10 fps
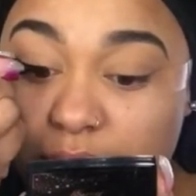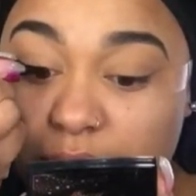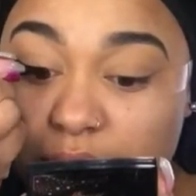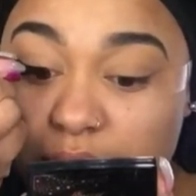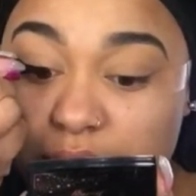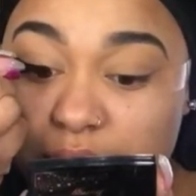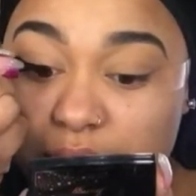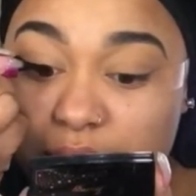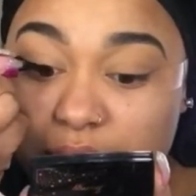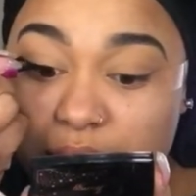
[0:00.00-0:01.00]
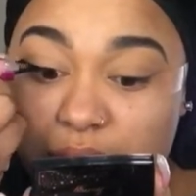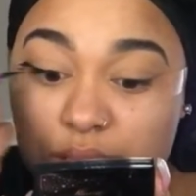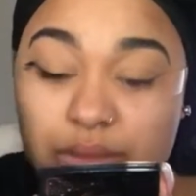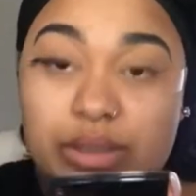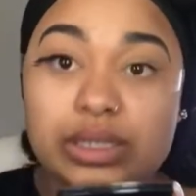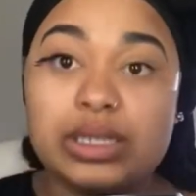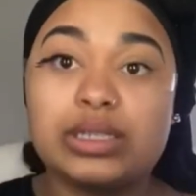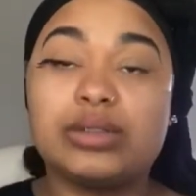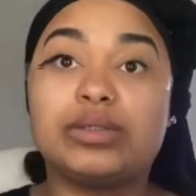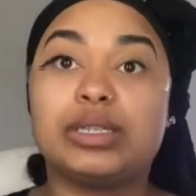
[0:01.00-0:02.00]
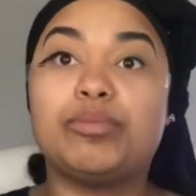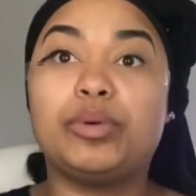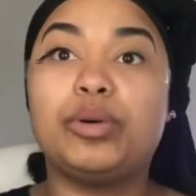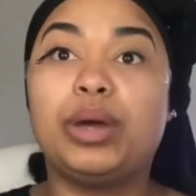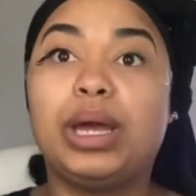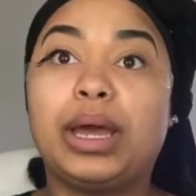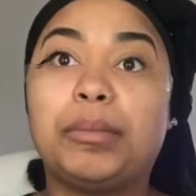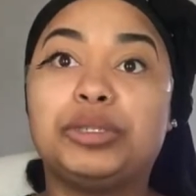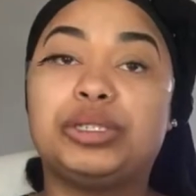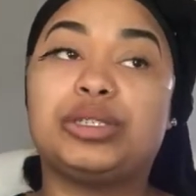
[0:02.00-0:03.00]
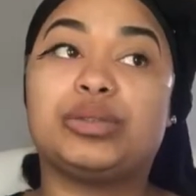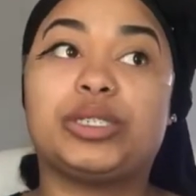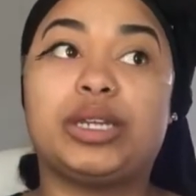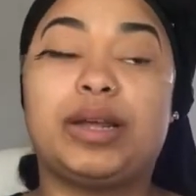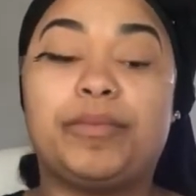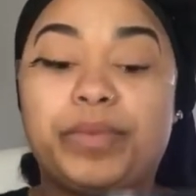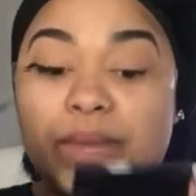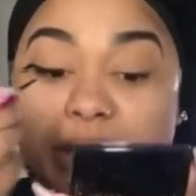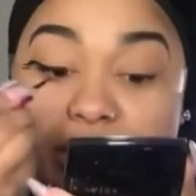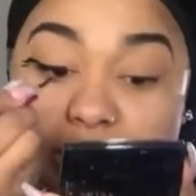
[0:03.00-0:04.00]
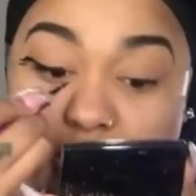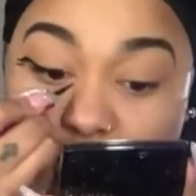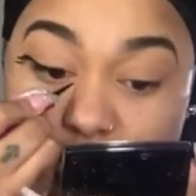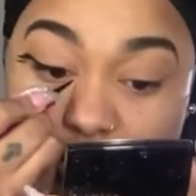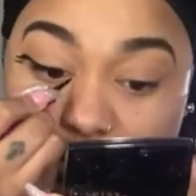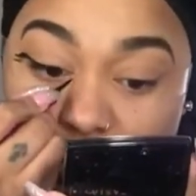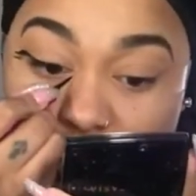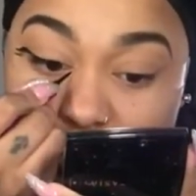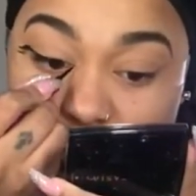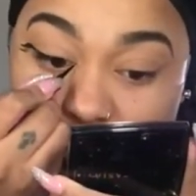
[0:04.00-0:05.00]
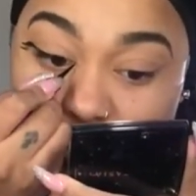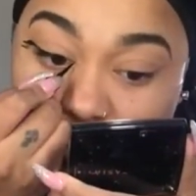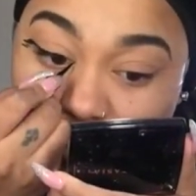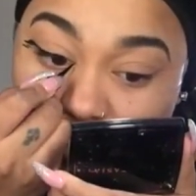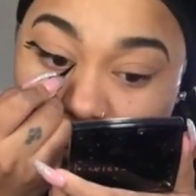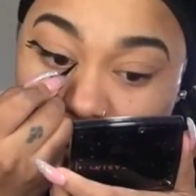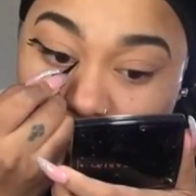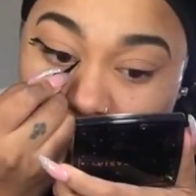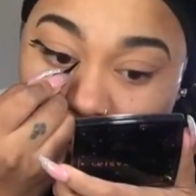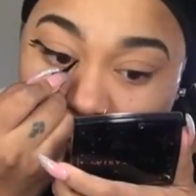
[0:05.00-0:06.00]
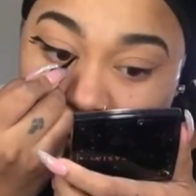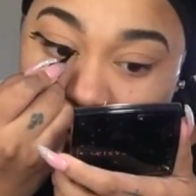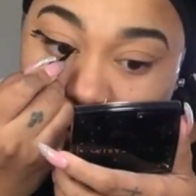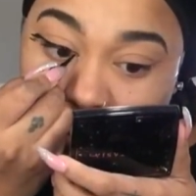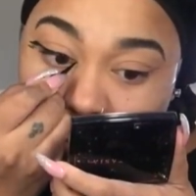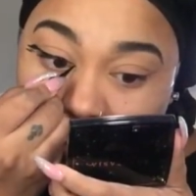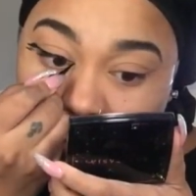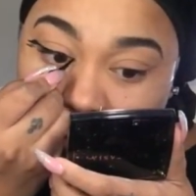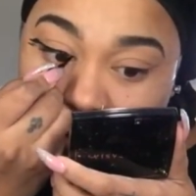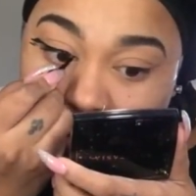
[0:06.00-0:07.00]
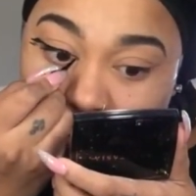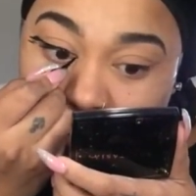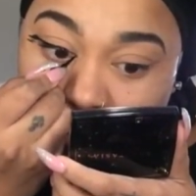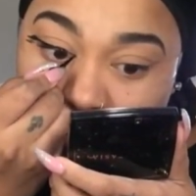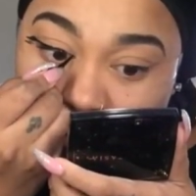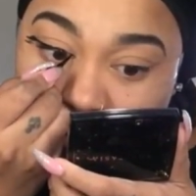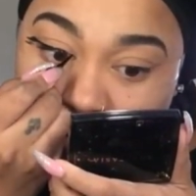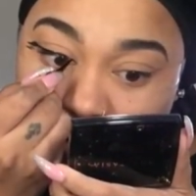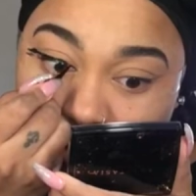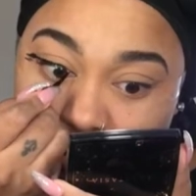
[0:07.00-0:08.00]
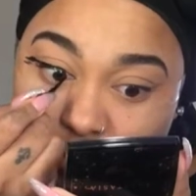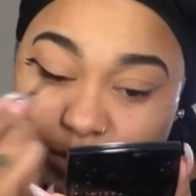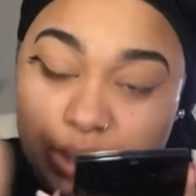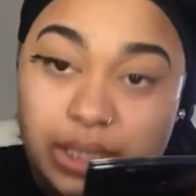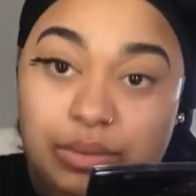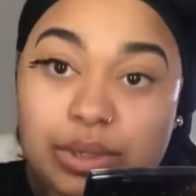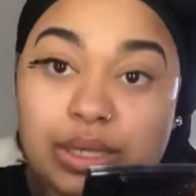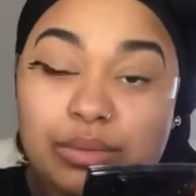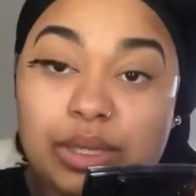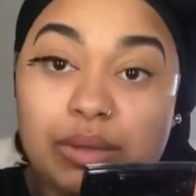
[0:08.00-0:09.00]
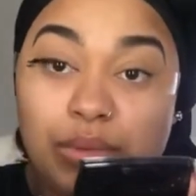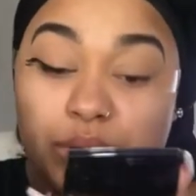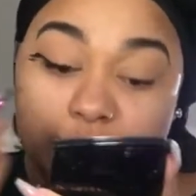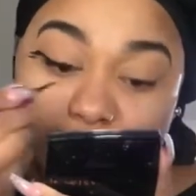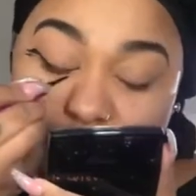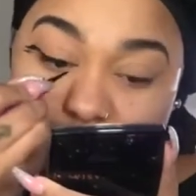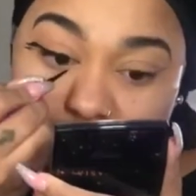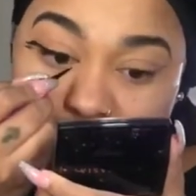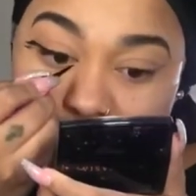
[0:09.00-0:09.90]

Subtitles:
And that's another thing I like to do. This looks so simple, but you can switch it up. So sometimes I'll do a nude lip, and then sometimes I'll do a really, really, really bold lip.